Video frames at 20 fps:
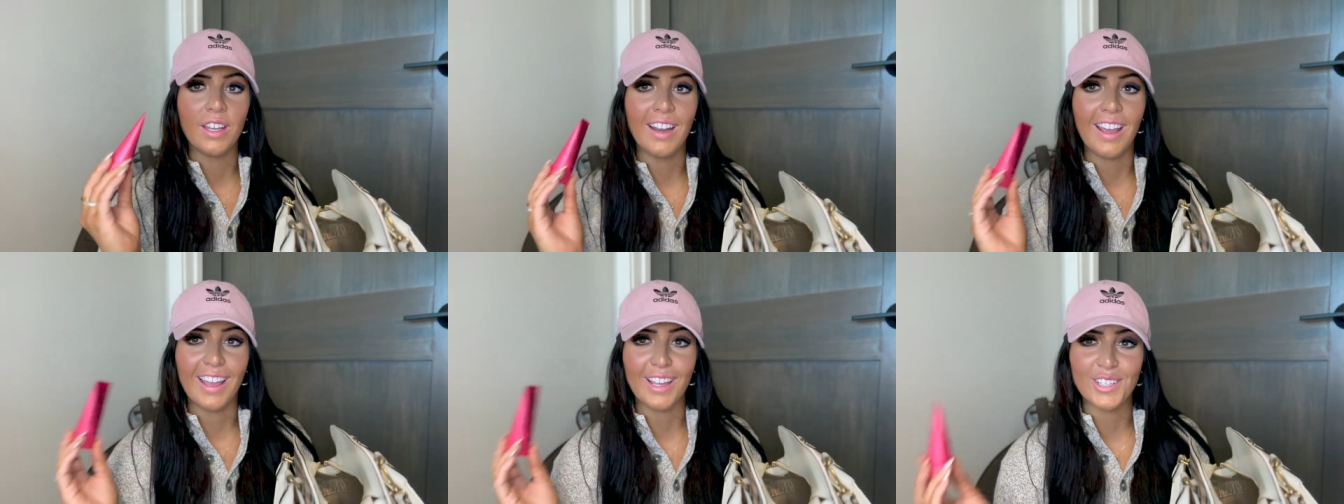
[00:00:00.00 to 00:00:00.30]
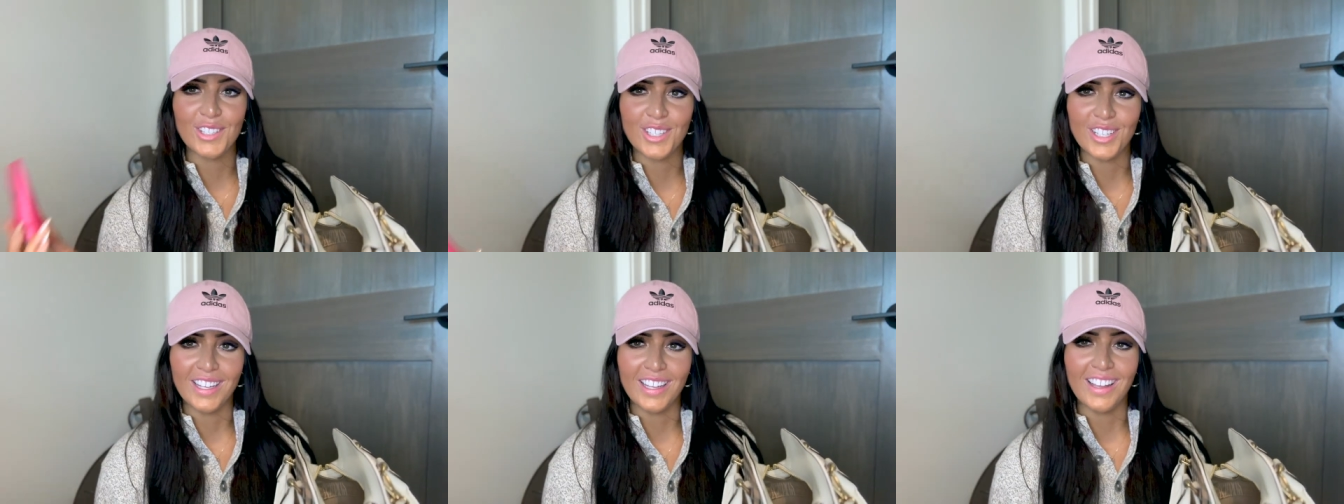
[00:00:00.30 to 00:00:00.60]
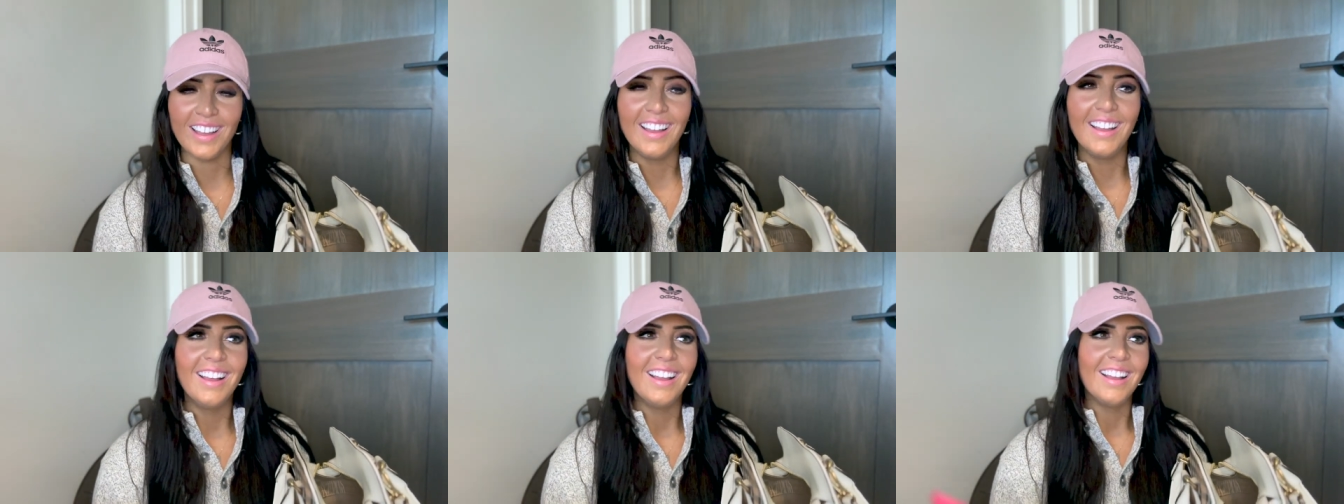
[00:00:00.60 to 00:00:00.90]
I
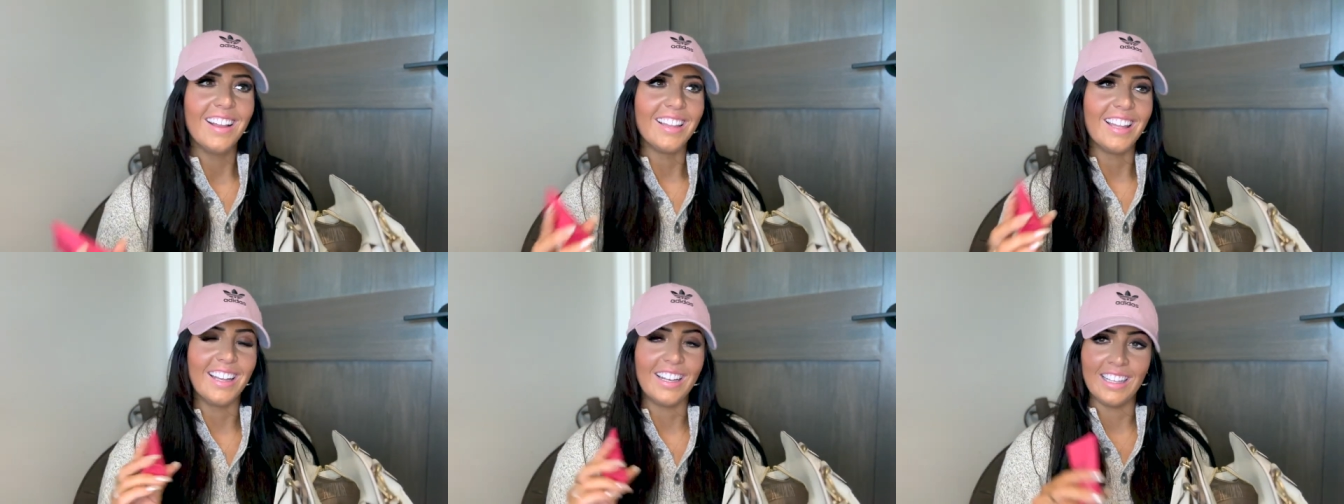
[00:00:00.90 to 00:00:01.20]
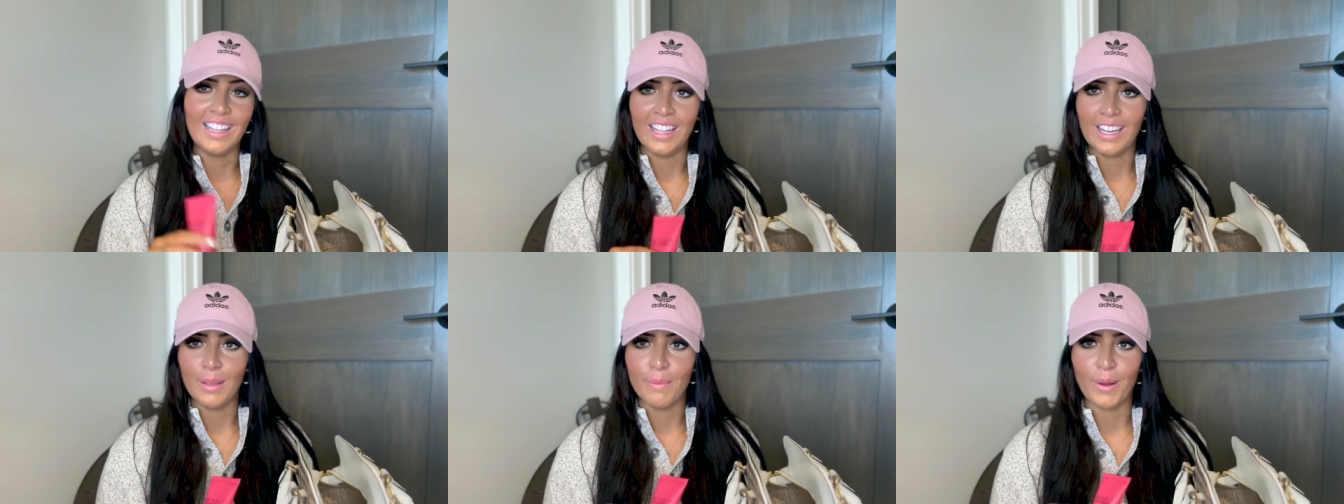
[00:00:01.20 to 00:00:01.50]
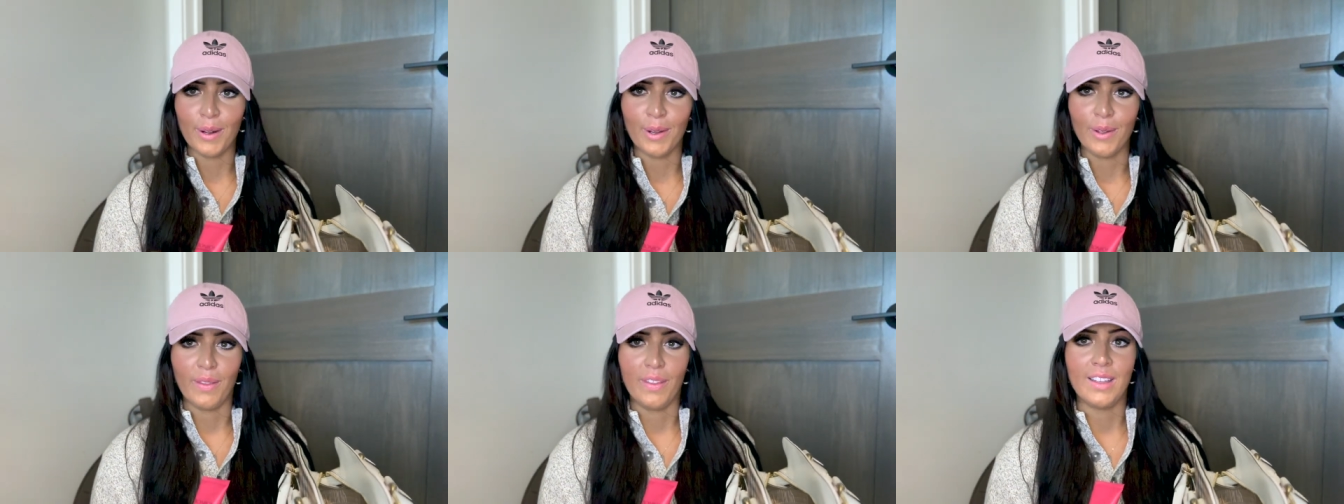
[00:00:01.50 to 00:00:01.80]
actually let a lady
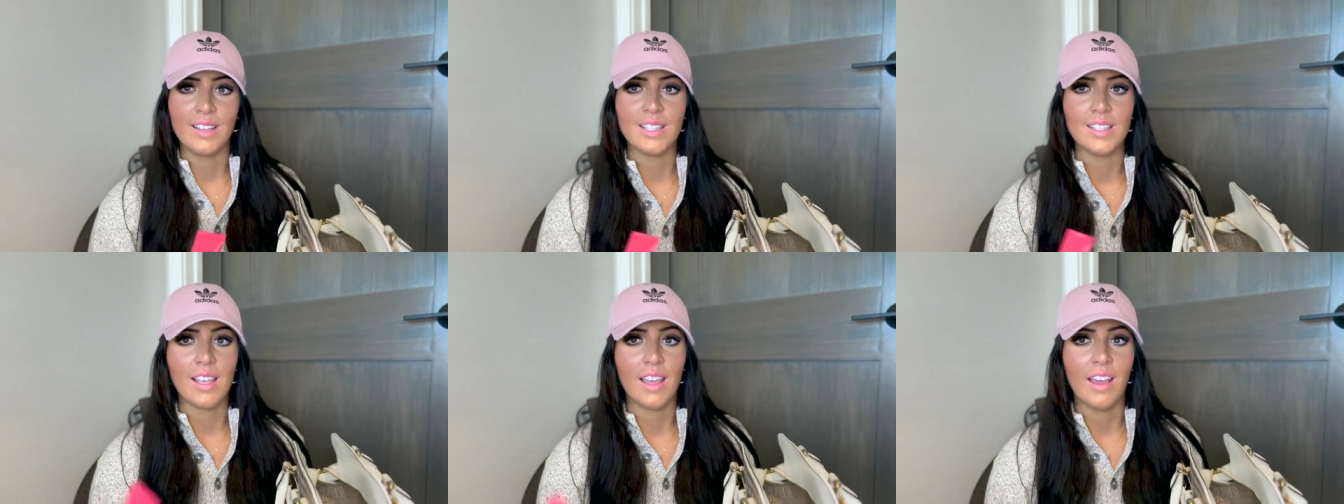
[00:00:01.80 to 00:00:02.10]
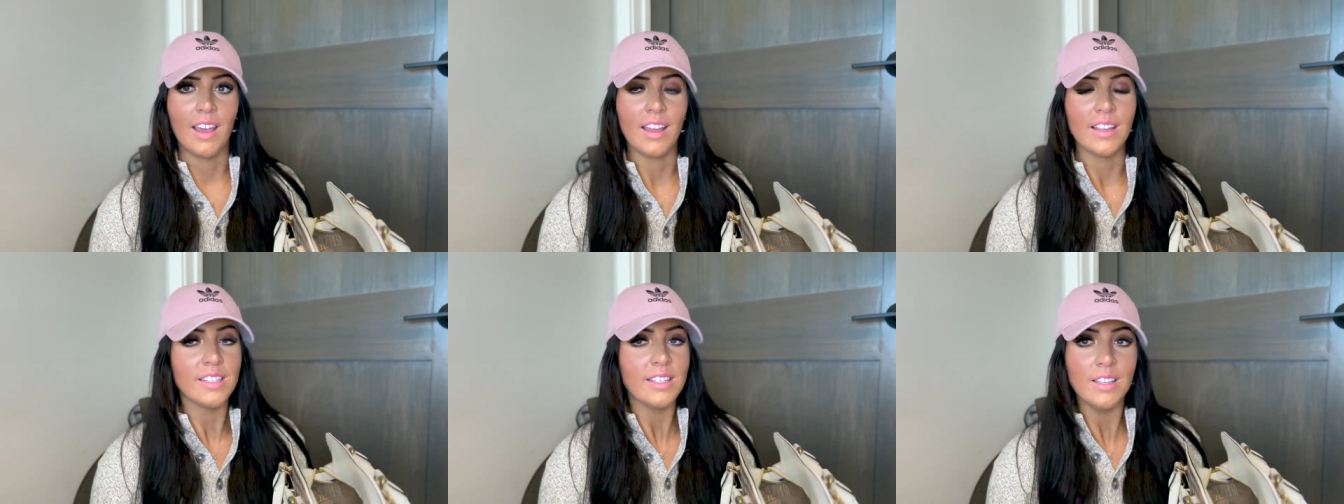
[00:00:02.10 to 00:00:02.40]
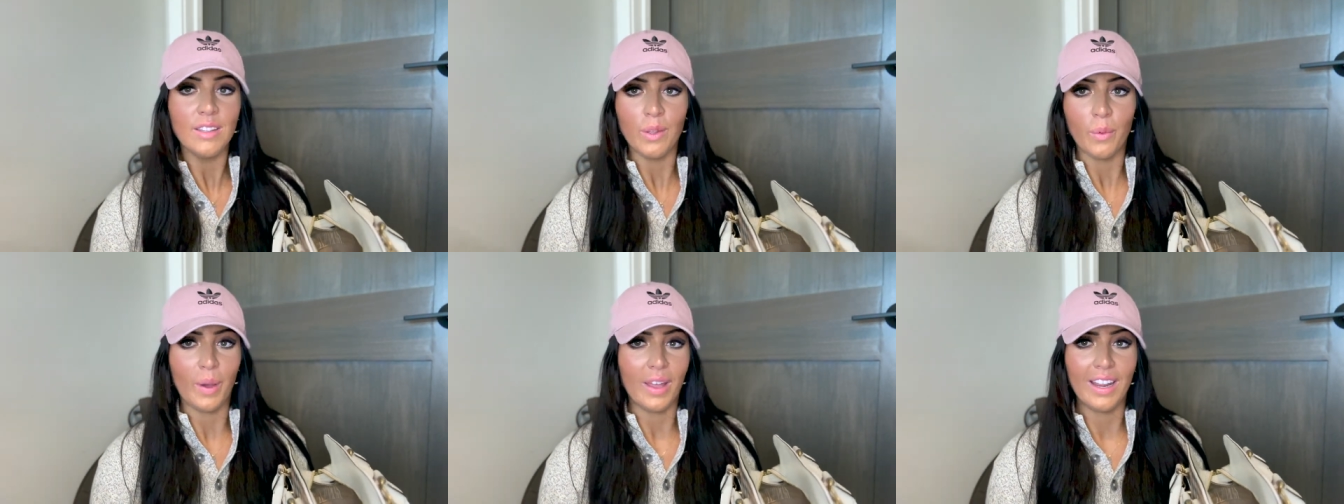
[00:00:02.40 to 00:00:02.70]
borrow this at
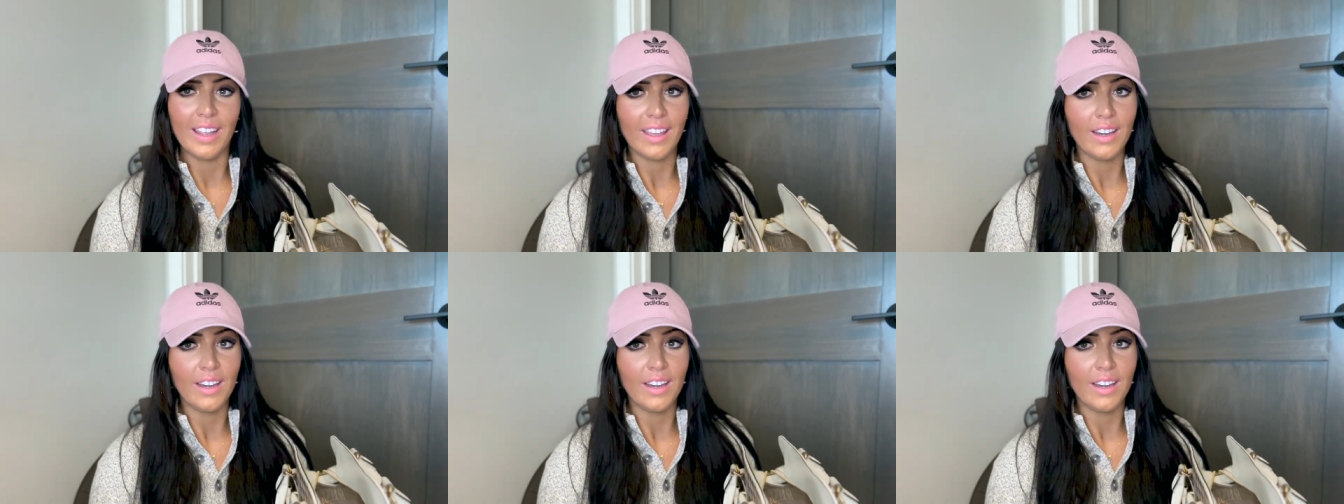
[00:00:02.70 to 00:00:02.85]
the wedding.